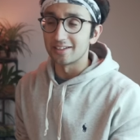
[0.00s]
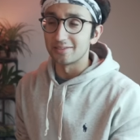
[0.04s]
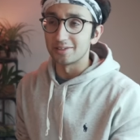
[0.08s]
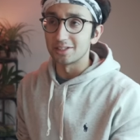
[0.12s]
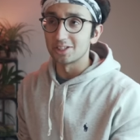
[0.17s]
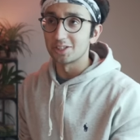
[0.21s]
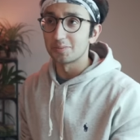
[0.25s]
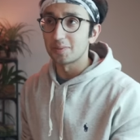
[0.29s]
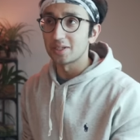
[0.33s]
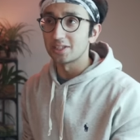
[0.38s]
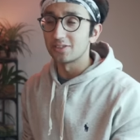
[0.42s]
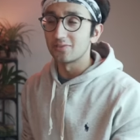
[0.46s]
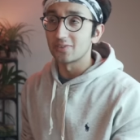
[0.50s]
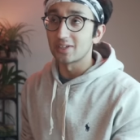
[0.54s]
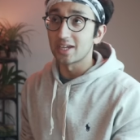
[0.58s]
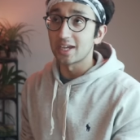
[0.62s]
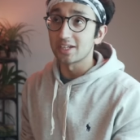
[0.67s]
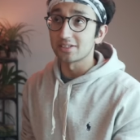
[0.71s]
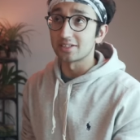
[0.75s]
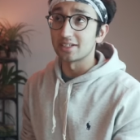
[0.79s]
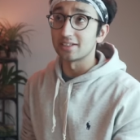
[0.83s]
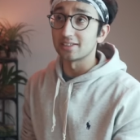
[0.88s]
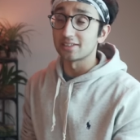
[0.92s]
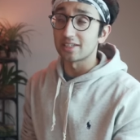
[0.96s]
And the
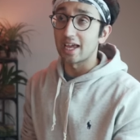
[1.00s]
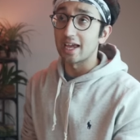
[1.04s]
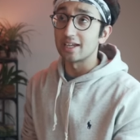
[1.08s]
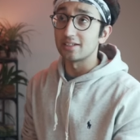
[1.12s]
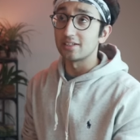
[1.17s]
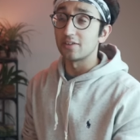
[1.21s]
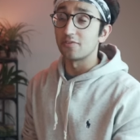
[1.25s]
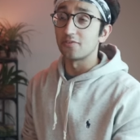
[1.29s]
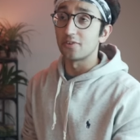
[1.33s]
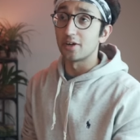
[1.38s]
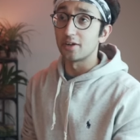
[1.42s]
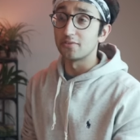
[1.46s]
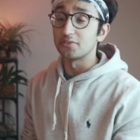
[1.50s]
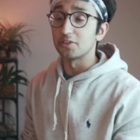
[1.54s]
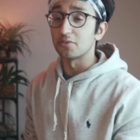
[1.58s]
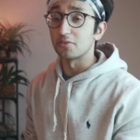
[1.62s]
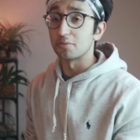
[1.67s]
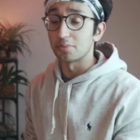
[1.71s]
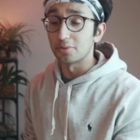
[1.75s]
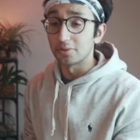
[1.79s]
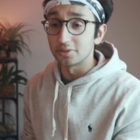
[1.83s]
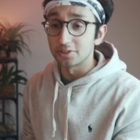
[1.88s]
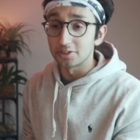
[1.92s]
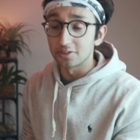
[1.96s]
specification has 85
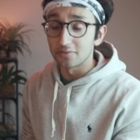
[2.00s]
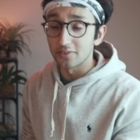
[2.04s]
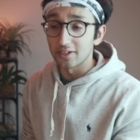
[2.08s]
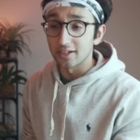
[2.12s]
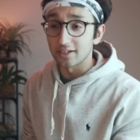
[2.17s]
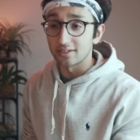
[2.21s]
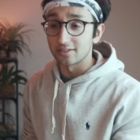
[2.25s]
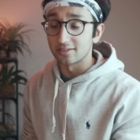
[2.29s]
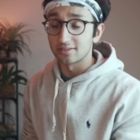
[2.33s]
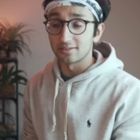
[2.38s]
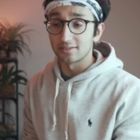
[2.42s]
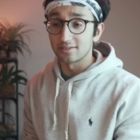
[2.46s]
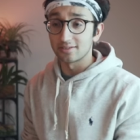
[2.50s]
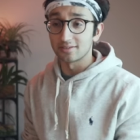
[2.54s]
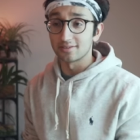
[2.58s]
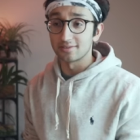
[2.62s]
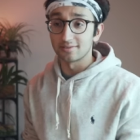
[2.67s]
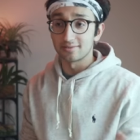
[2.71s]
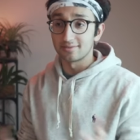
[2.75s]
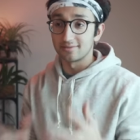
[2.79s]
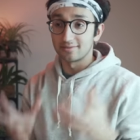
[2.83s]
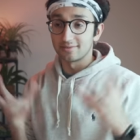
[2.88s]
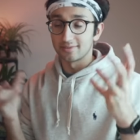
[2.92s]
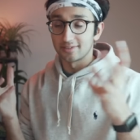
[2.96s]
different points of it
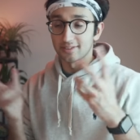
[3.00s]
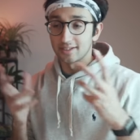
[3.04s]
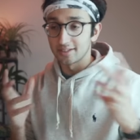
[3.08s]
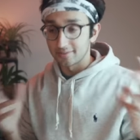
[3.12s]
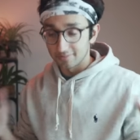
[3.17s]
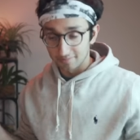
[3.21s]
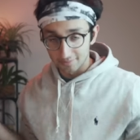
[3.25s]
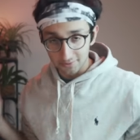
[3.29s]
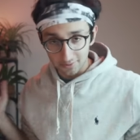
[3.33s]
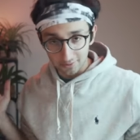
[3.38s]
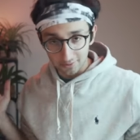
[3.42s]
and